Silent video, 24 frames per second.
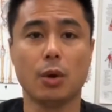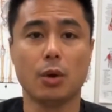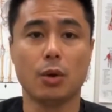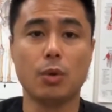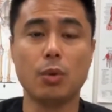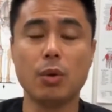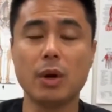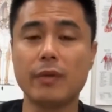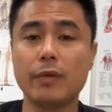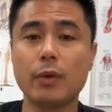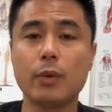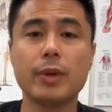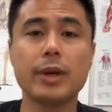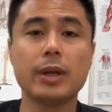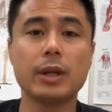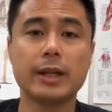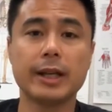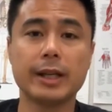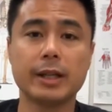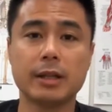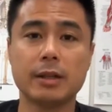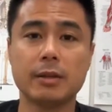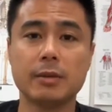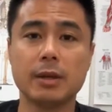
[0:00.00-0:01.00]
Whoever we
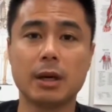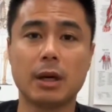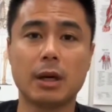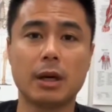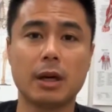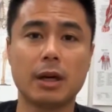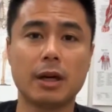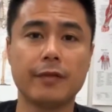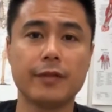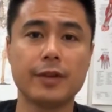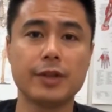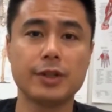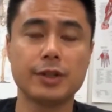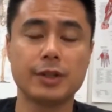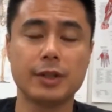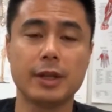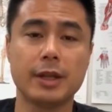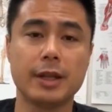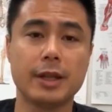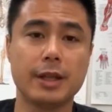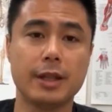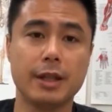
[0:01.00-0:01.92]
elect in our office